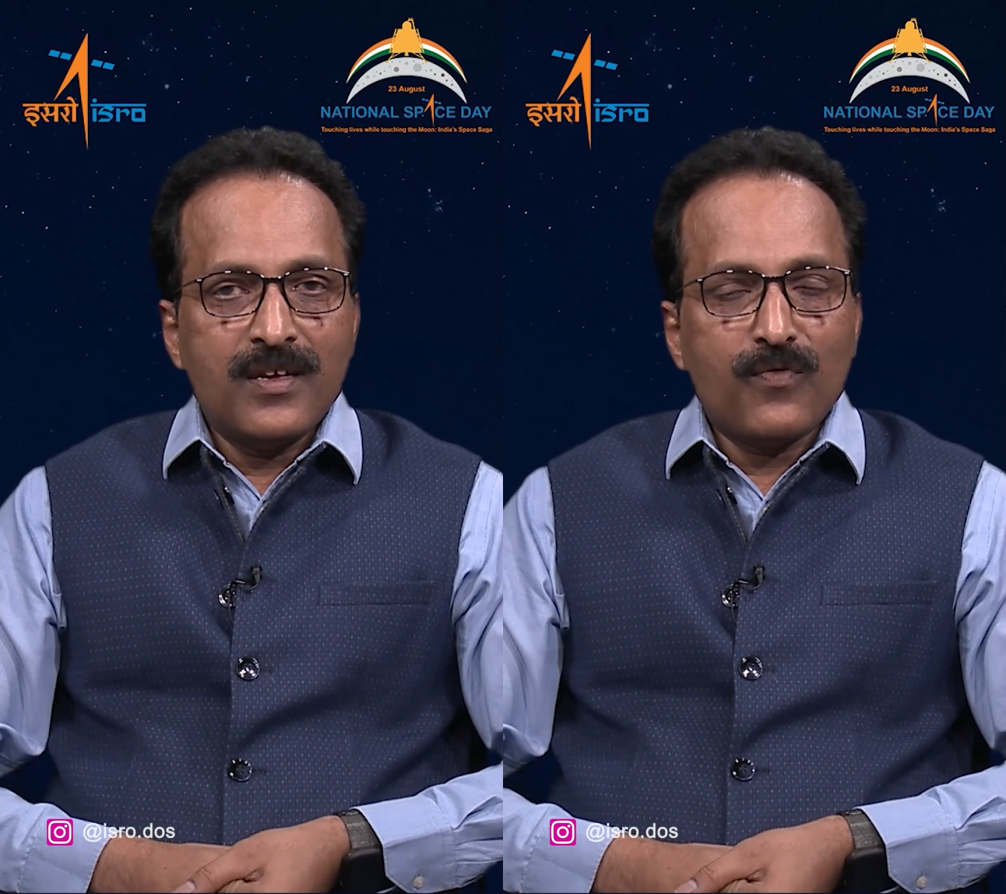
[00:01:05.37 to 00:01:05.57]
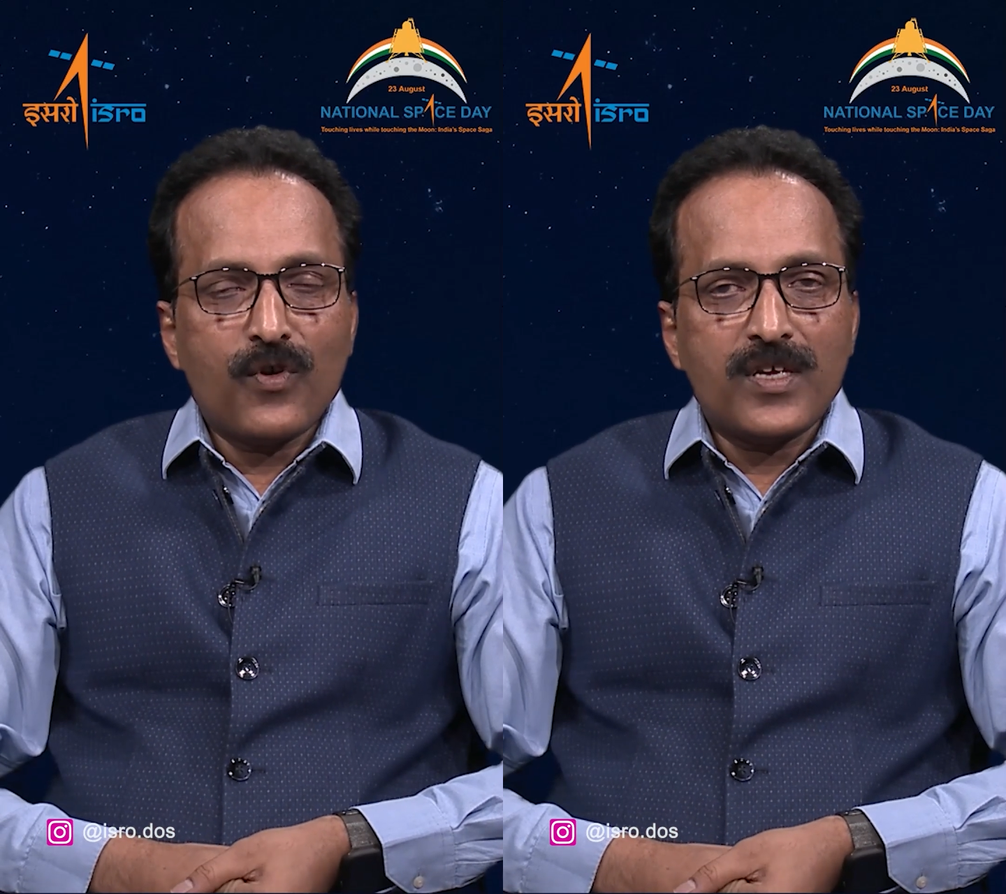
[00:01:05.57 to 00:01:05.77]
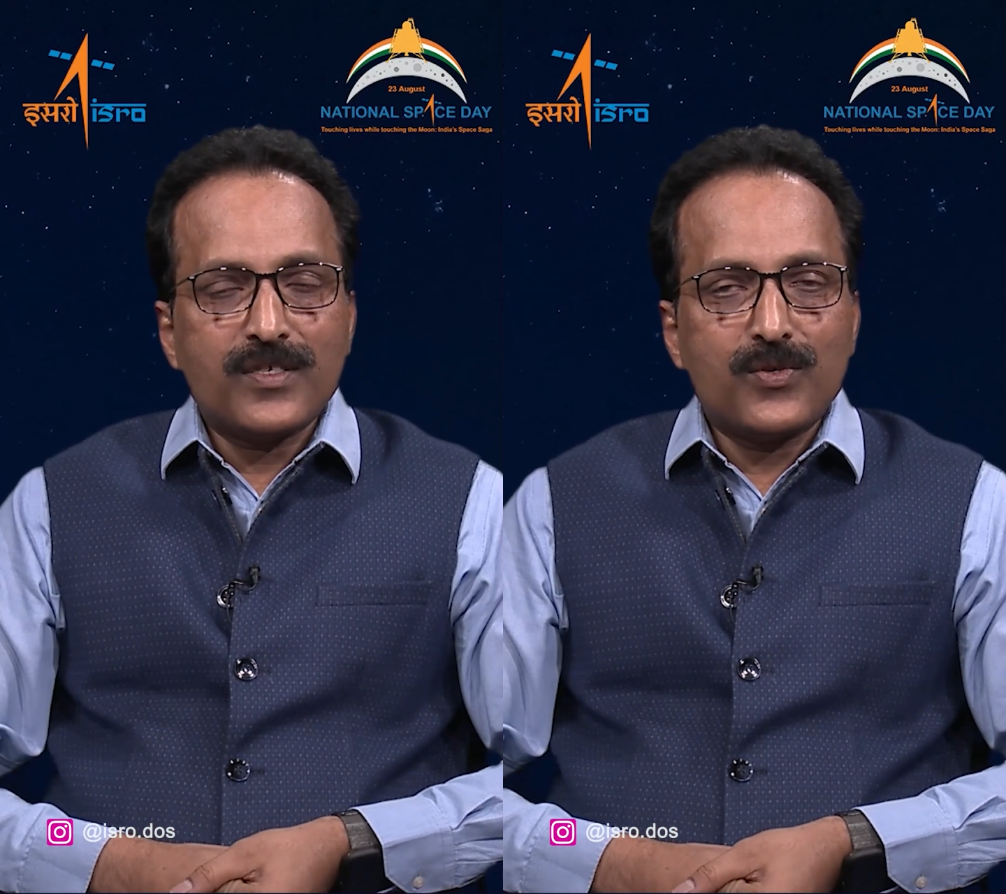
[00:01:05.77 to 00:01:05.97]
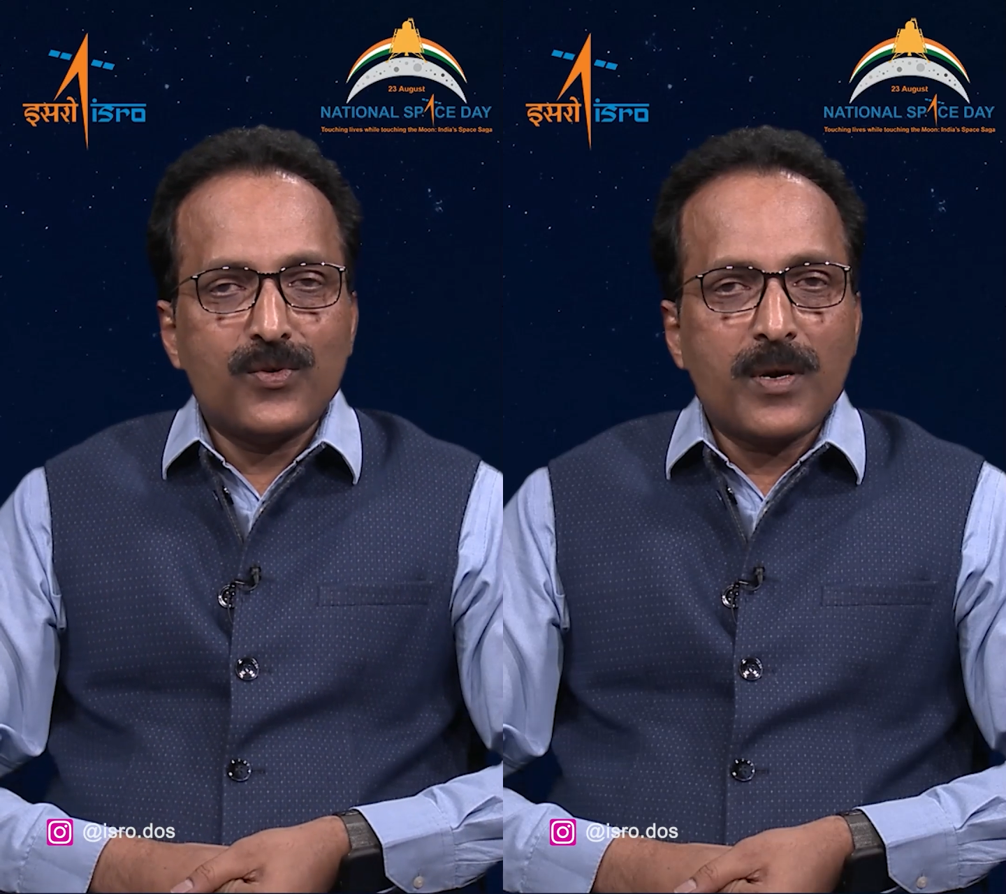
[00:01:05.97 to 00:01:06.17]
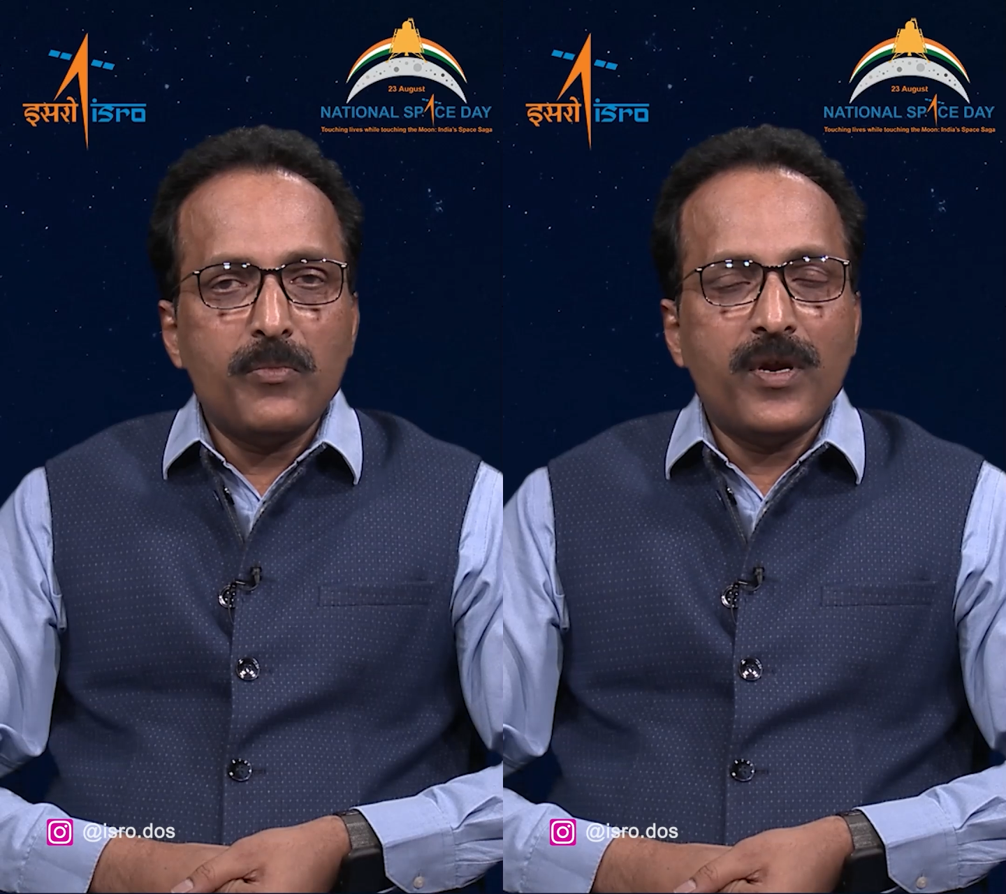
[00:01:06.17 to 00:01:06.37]
for us to
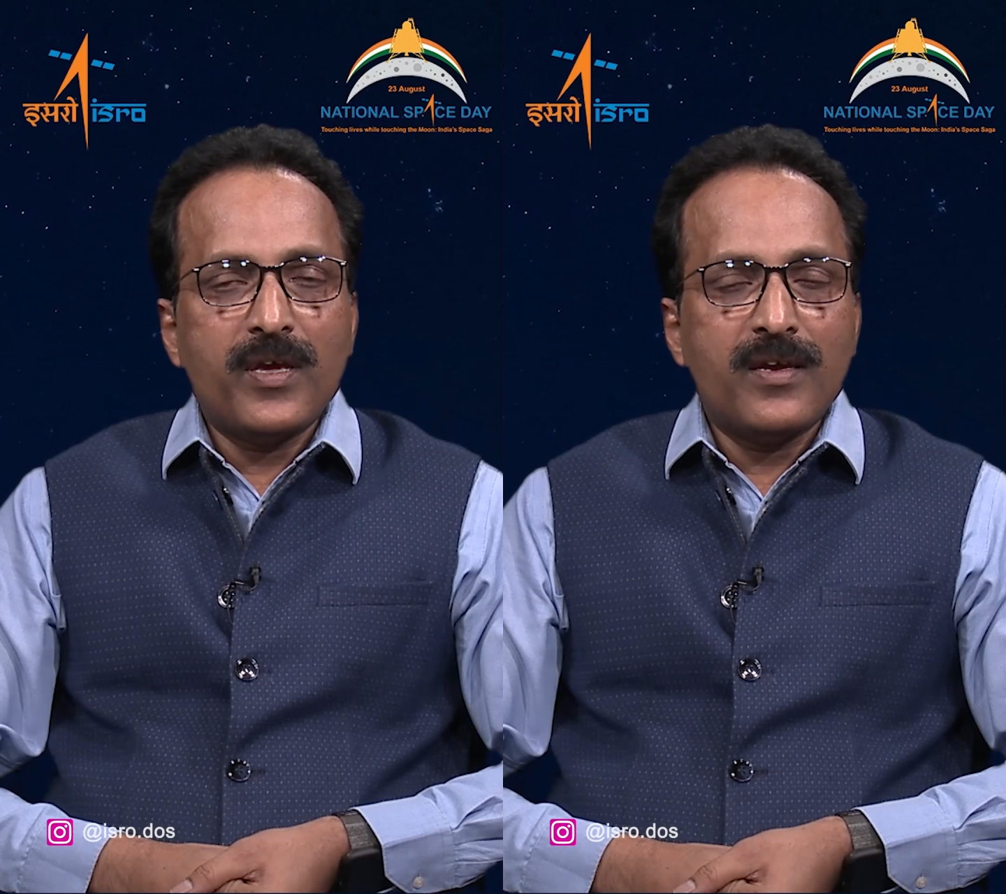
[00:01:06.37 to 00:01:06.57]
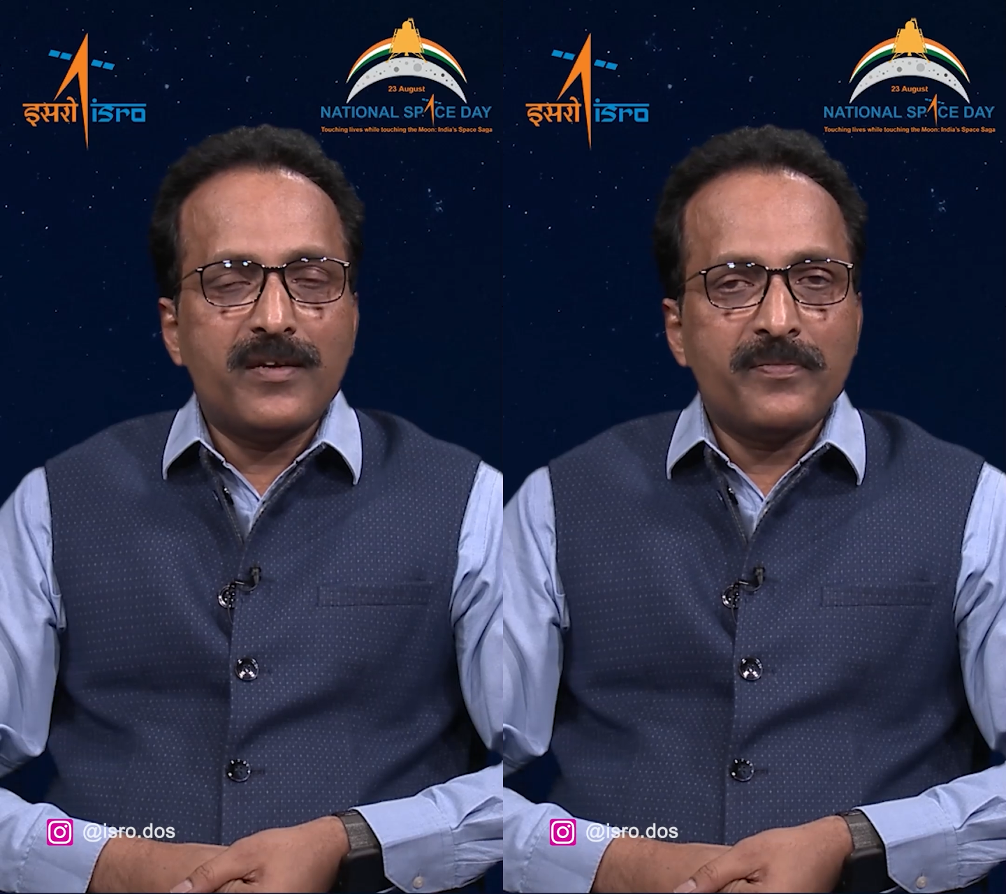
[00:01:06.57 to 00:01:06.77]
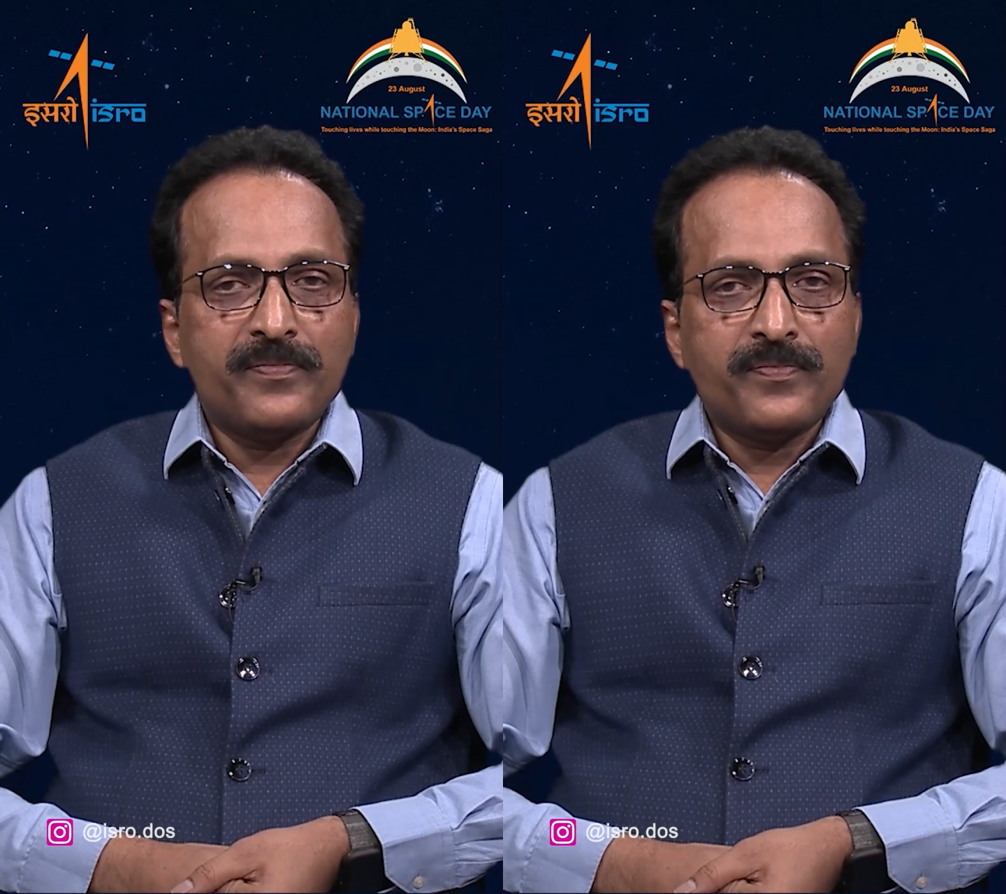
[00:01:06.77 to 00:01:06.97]
communicate.